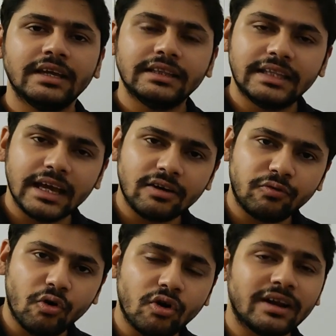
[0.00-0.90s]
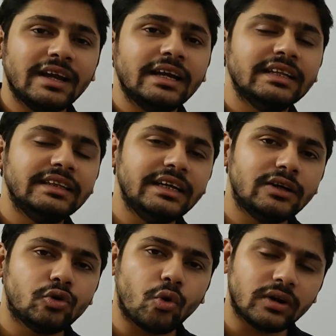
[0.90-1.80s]
Therefore,
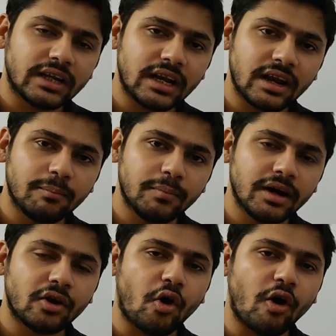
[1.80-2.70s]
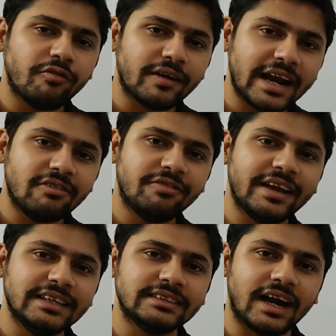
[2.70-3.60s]
the total number of red
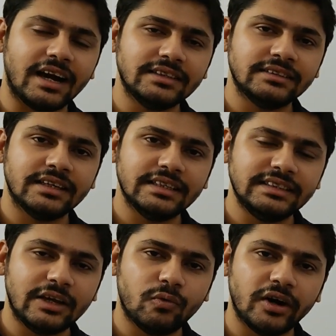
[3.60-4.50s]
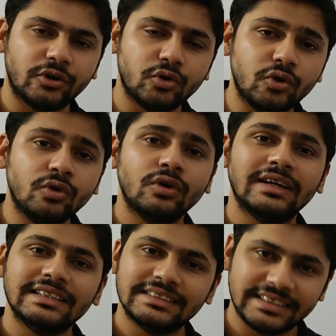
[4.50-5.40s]
face cards is equal
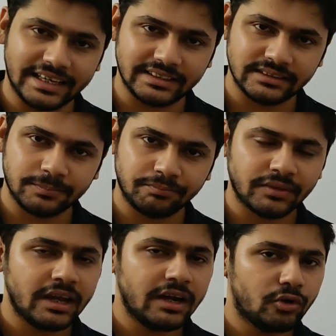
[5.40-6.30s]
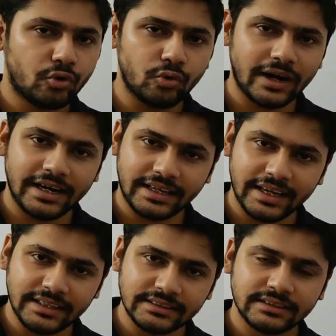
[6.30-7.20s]
to 6. 2 red
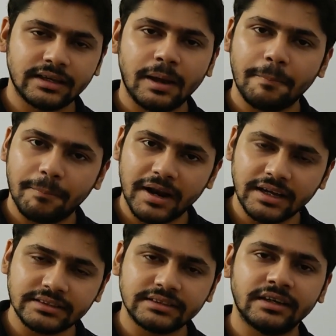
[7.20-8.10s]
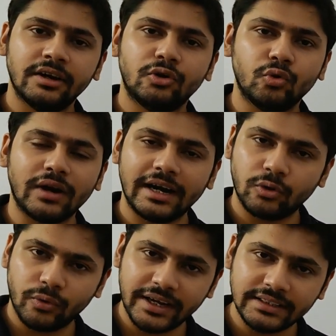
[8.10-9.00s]
kings plus 2 red
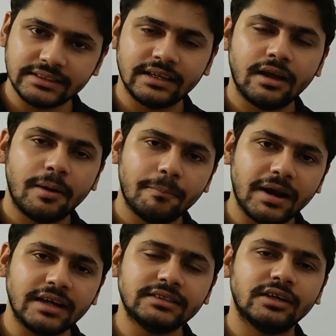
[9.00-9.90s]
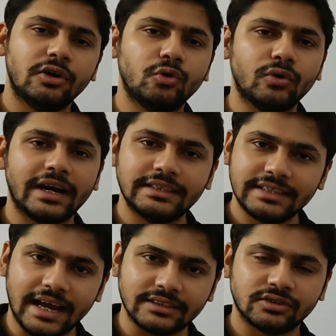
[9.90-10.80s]
queens plus 2 red
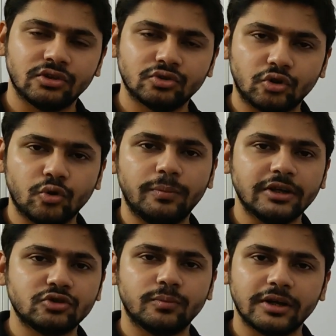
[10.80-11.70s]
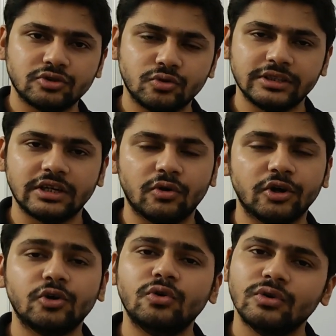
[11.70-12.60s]
jacks. So 2 plus 2 plus 2 is equal
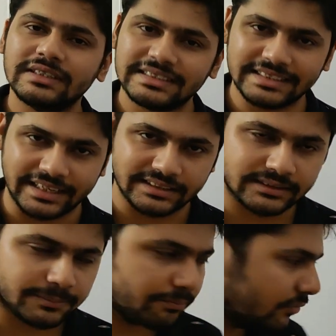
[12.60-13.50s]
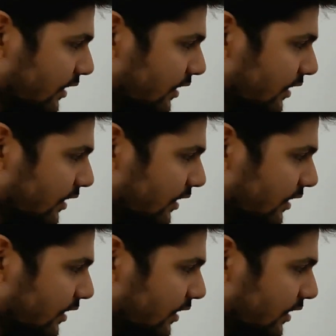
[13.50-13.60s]
to 6.